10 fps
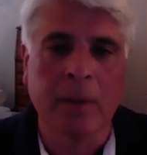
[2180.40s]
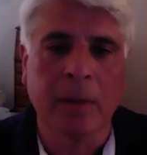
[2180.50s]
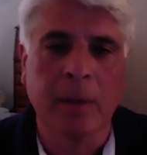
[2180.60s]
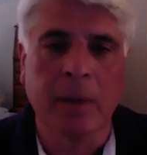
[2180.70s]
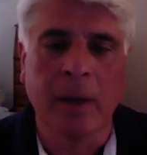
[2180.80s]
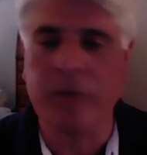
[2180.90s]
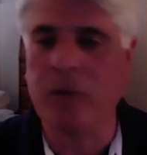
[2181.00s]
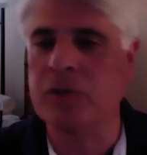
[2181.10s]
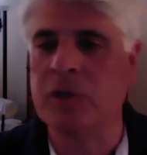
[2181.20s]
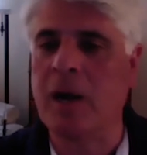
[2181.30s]
I thought
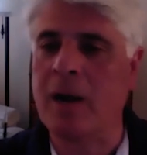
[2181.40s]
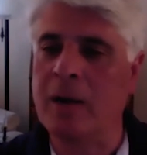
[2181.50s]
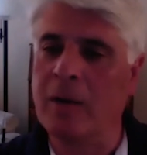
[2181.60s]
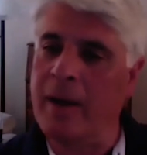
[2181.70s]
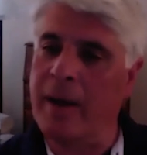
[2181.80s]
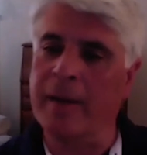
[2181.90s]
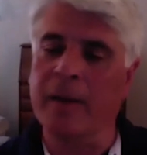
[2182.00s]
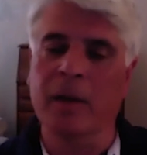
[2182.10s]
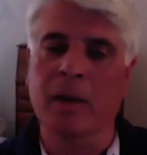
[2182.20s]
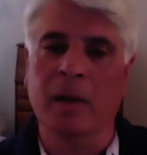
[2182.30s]
Chicago had
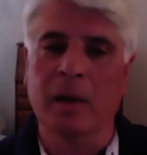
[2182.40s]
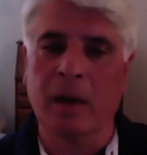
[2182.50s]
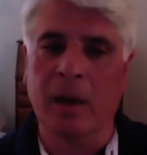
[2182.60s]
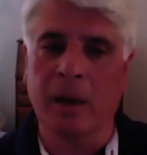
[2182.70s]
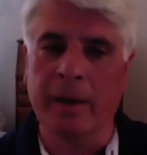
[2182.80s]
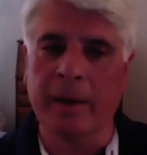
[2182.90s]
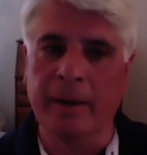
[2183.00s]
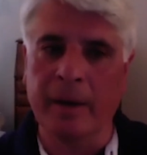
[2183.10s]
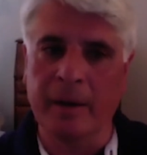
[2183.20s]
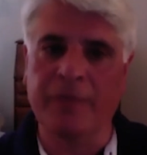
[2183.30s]

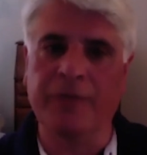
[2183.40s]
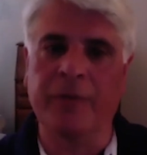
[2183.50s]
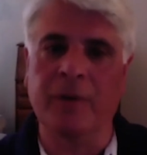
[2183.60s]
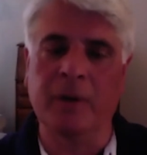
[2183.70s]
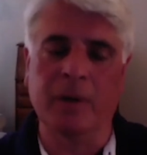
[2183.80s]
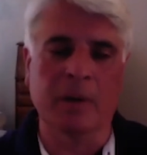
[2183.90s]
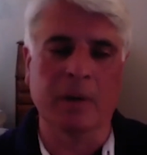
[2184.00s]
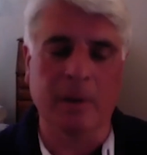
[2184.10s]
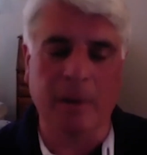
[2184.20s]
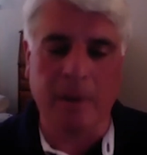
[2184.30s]
enough
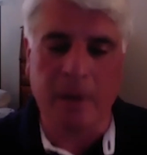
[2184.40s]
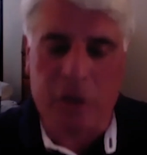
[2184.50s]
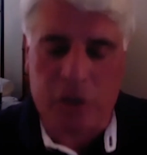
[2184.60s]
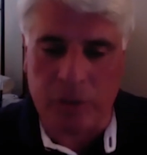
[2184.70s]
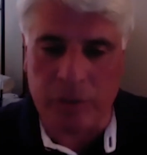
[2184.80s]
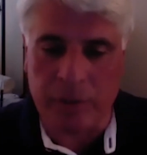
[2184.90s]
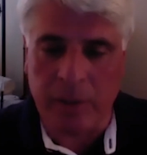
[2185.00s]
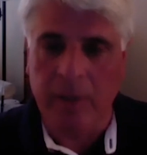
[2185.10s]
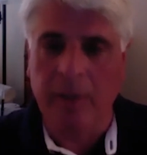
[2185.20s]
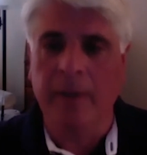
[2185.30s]
issues
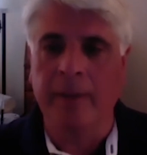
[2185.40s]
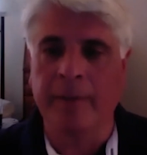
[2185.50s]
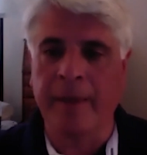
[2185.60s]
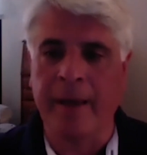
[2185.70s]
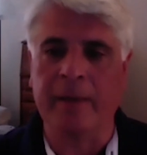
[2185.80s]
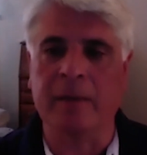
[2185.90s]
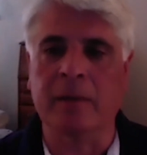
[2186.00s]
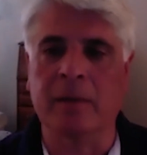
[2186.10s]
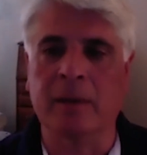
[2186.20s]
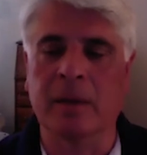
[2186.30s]
that
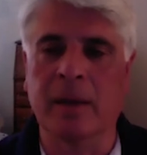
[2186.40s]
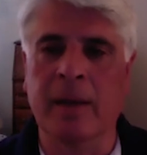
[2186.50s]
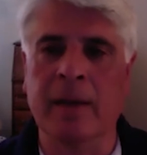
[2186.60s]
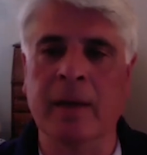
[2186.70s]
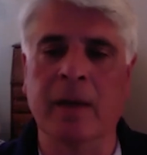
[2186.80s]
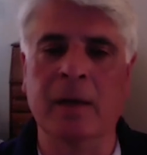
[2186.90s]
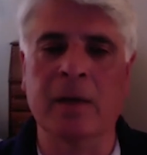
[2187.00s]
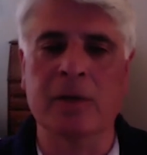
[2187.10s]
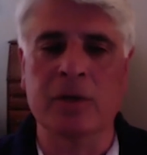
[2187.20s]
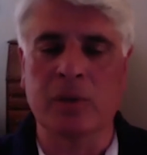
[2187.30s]
adding an
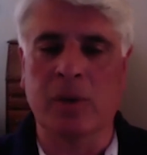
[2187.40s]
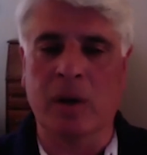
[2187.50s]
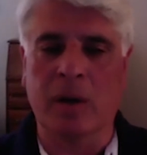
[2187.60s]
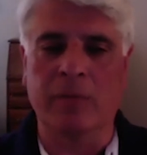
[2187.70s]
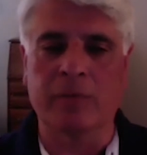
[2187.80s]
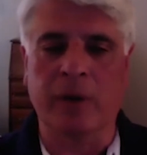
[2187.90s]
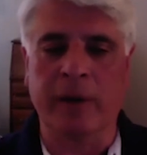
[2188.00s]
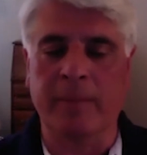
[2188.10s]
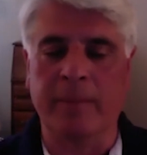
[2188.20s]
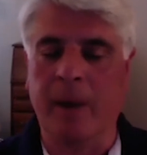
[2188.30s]
issue of trying
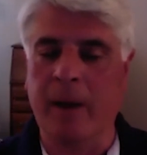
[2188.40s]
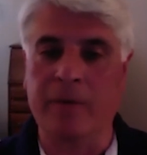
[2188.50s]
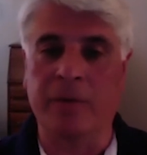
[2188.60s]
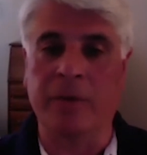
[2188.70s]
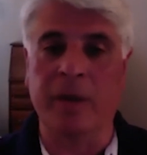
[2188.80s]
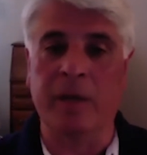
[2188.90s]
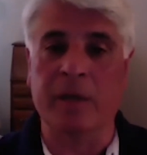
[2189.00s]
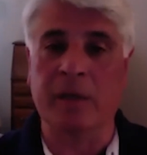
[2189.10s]
to monitor this